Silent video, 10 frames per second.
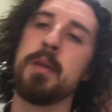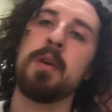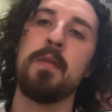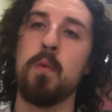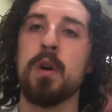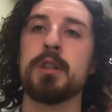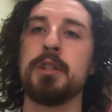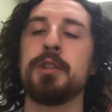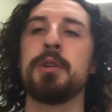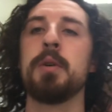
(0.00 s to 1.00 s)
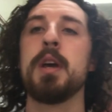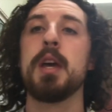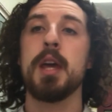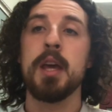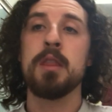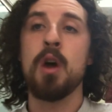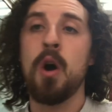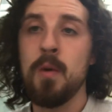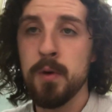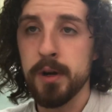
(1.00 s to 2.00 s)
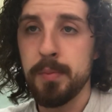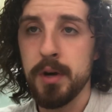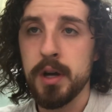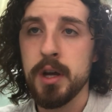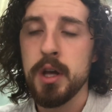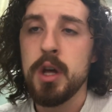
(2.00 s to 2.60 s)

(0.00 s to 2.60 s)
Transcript: then we have work to do in the homework book.